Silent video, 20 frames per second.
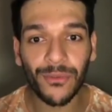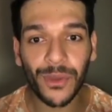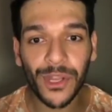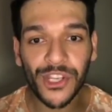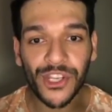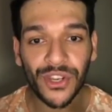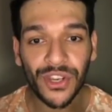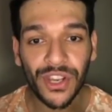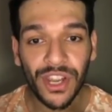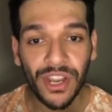
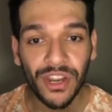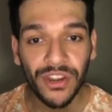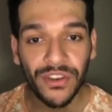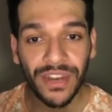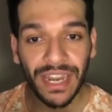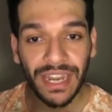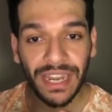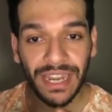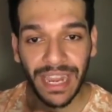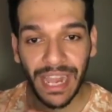which
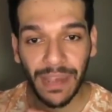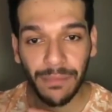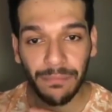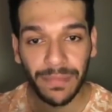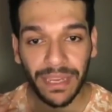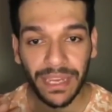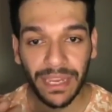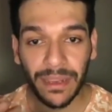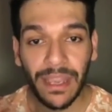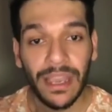really
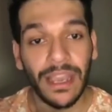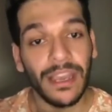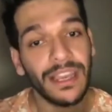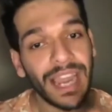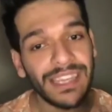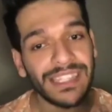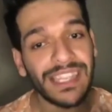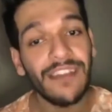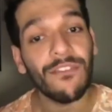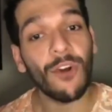help me.
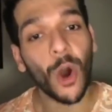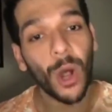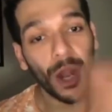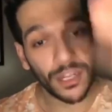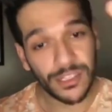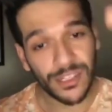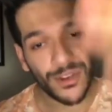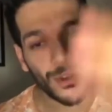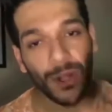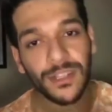Guys,
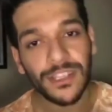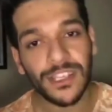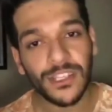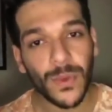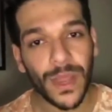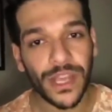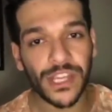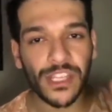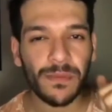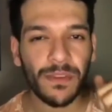I've answered all these
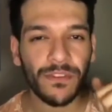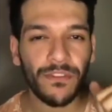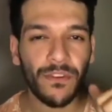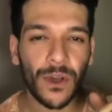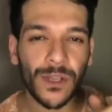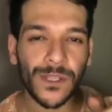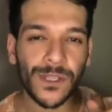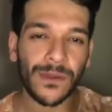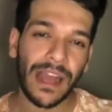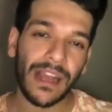questions
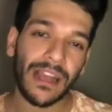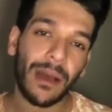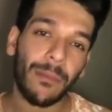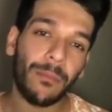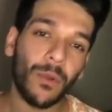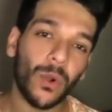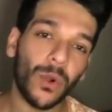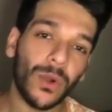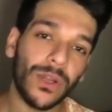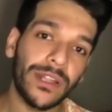before, so
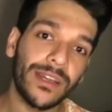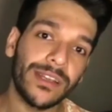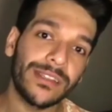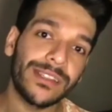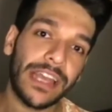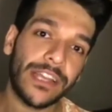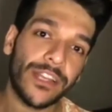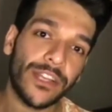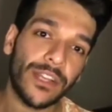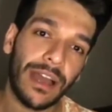I'll upload
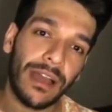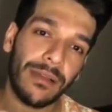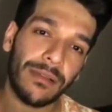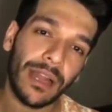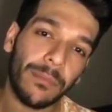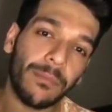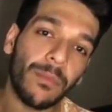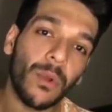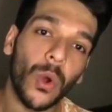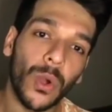
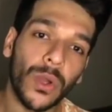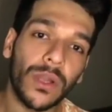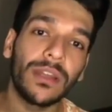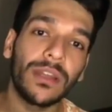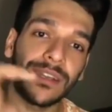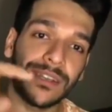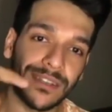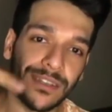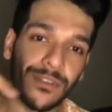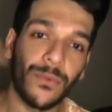
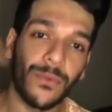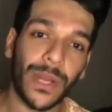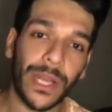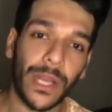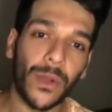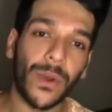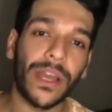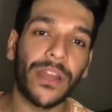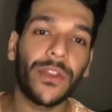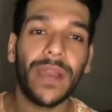the
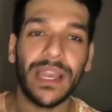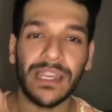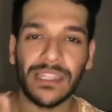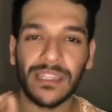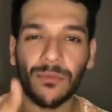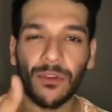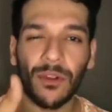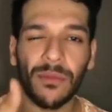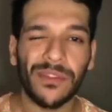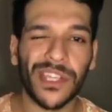video and you
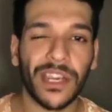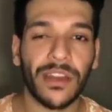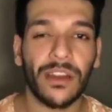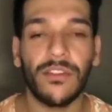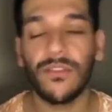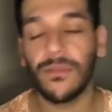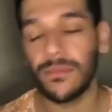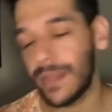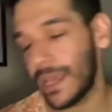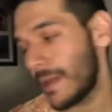guys can probably check it
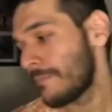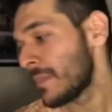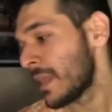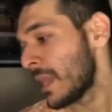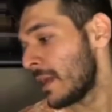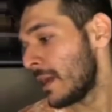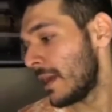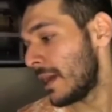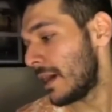out from there.